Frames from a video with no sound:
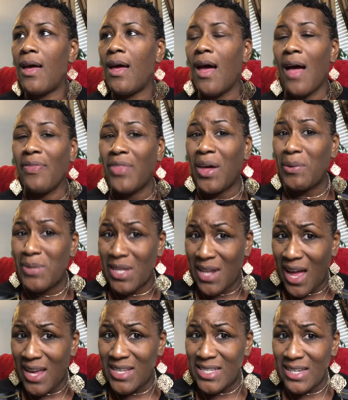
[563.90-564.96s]
thought it was an
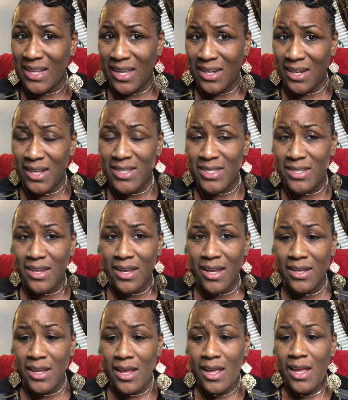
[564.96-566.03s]
isolated
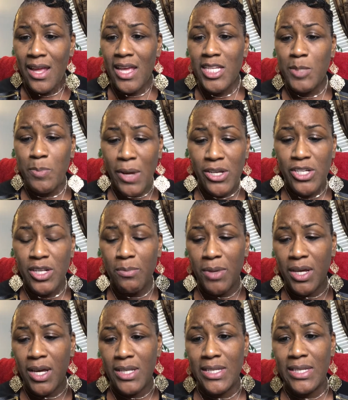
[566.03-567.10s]
incident, especially
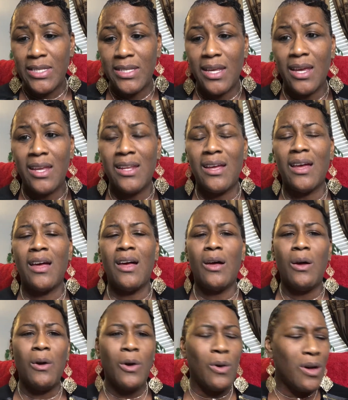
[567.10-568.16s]
because he said,
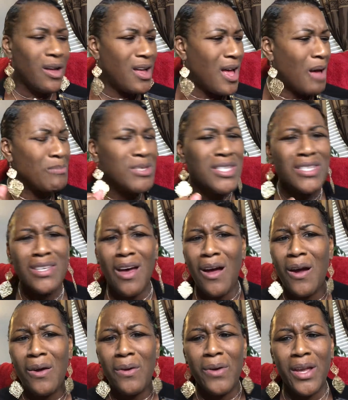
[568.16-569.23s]
oh, I'm
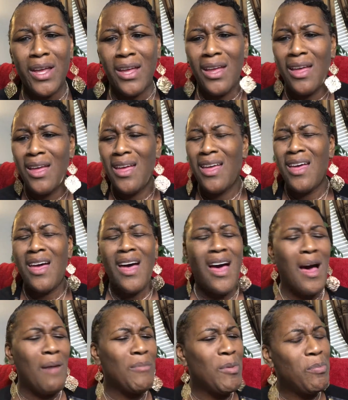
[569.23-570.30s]
sorry.
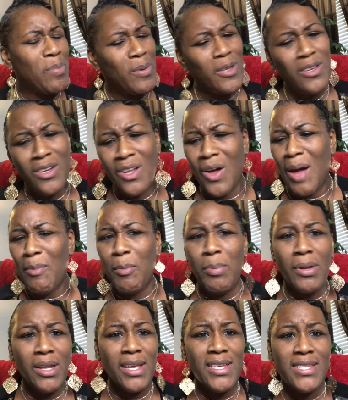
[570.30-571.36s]
I'm a
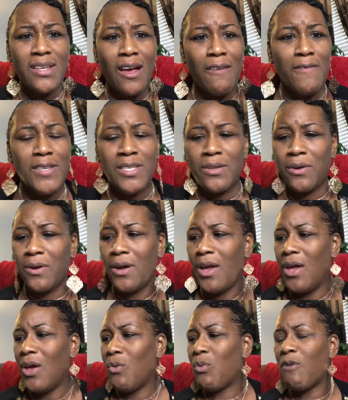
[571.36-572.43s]
police officer.
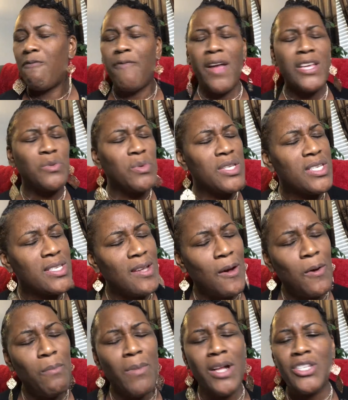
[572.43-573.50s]
We're faced with
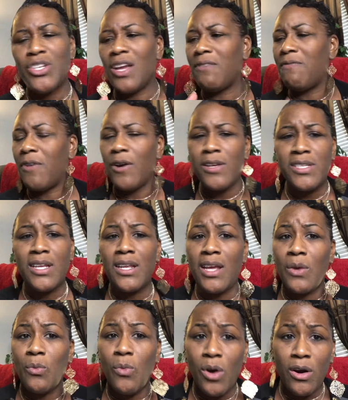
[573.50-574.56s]
so much adversity
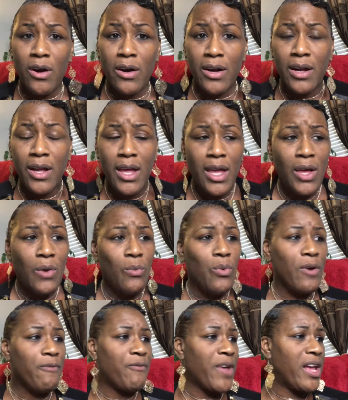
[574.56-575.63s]
at work.
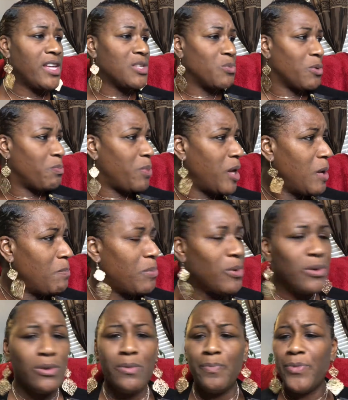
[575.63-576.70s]
We're faced with
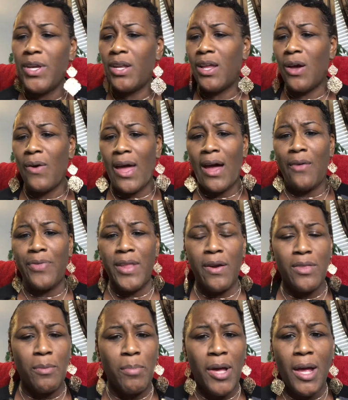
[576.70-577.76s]
people, out there
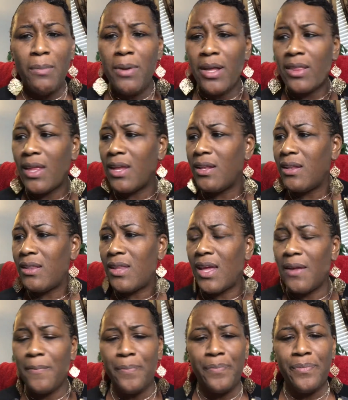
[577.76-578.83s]
in the public
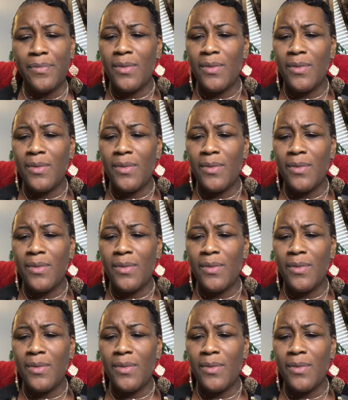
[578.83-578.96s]
that